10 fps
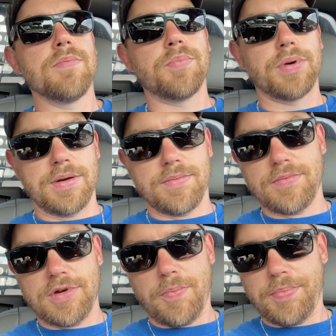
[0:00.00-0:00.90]
put
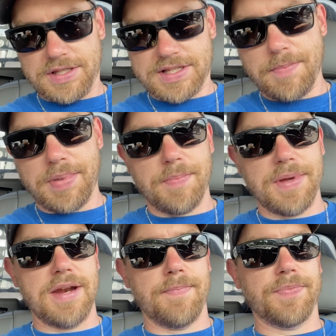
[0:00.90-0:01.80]
you know put the sump pump
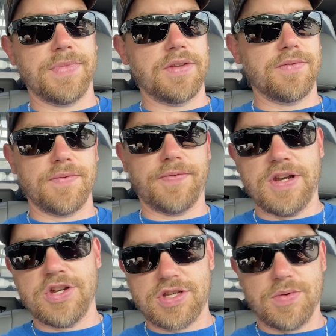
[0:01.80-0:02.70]
in it,
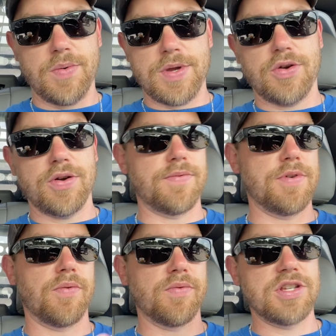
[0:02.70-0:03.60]
finished what we could, you
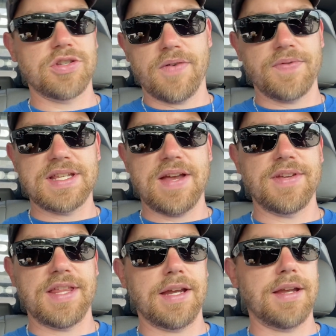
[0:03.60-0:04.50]
know, resurfaced
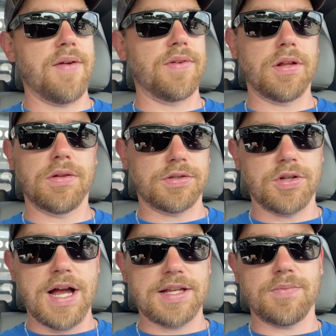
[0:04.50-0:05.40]
everything. Everything looked
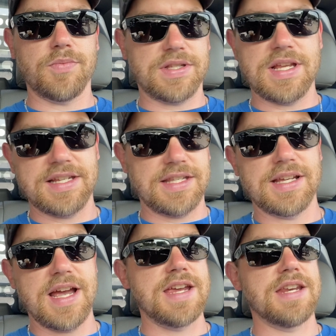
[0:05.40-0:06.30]
awesome, was nice and
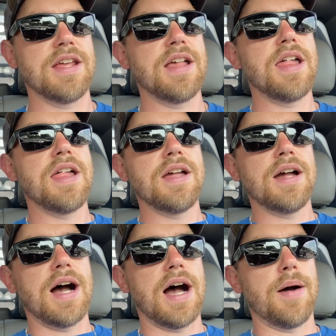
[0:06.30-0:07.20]
tight,
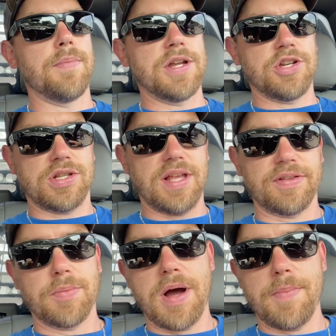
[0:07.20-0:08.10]
um, and just left
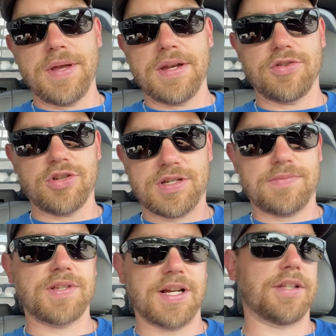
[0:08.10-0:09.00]
the pump in,
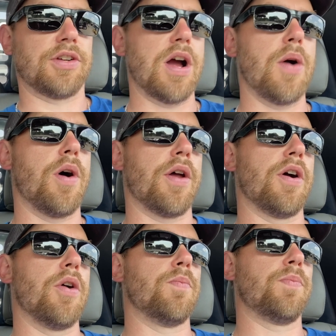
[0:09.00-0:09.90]
just sucking the groundwater
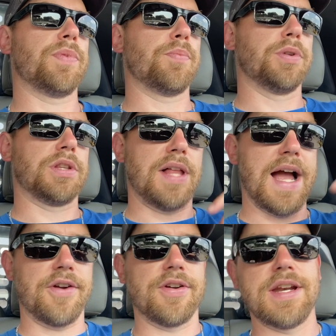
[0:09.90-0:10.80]
out. Put the
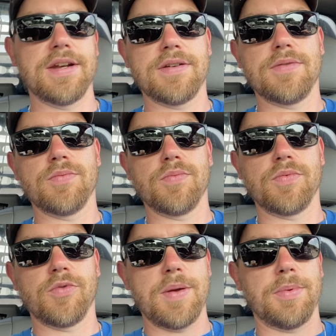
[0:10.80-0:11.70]
liner in.
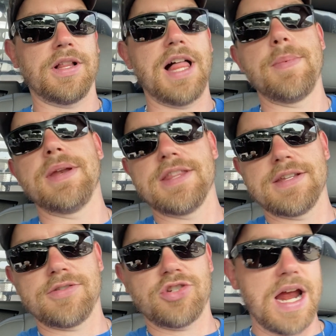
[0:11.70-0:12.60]
We were able to climb into
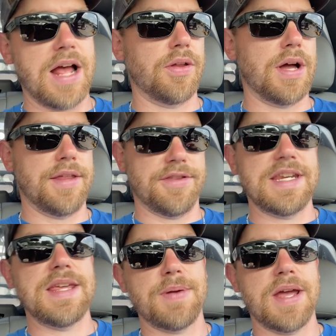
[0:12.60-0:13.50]
the shallow, uh, the
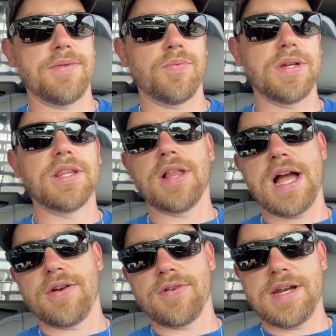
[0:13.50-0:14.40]
deep end with the
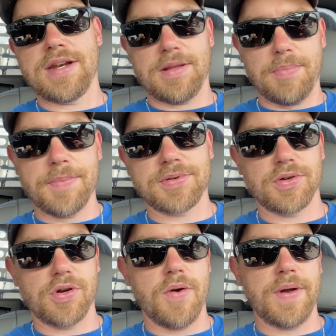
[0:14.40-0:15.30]
liner in, and the pump
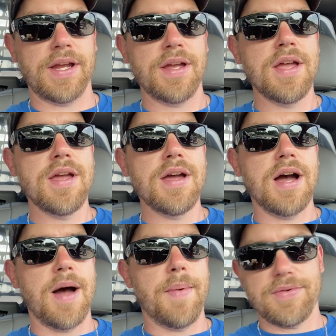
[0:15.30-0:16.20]
still going.
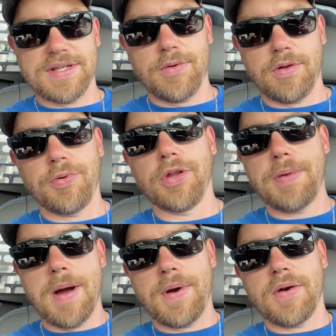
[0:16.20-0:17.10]
Um, I was able to pull the
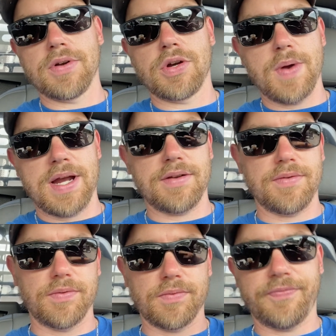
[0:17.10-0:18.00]
pump out real quick,
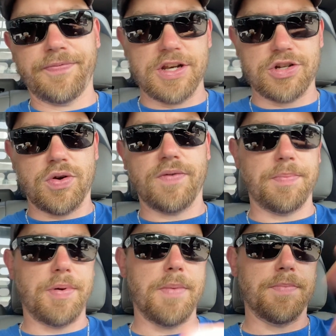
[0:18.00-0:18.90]
finish over the
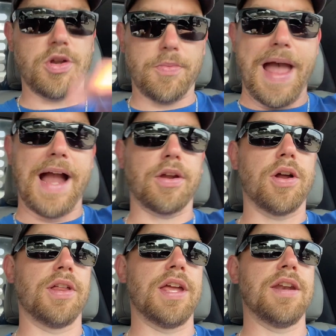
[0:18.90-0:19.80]
pump, you know, pack it
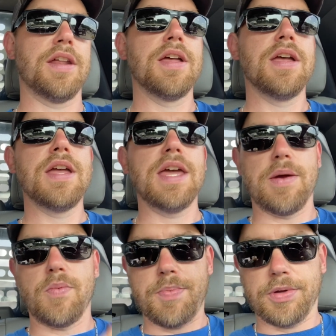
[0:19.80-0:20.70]
all in, and
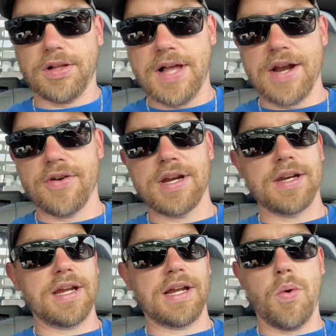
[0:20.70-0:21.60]
then we put the liner
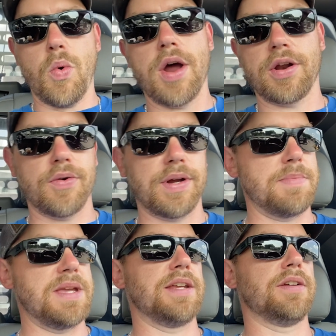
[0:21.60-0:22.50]
in and got water going
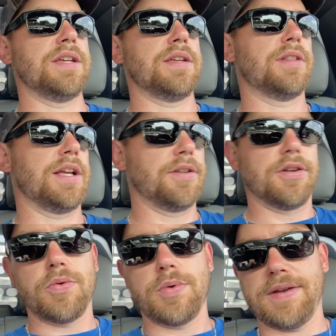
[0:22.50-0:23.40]
immediately, like
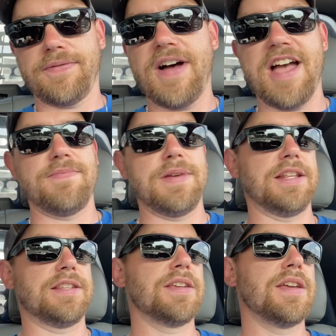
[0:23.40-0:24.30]
literally within five
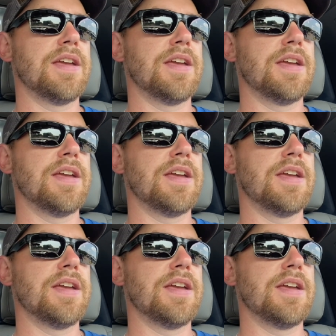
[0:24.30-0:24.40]
minutes.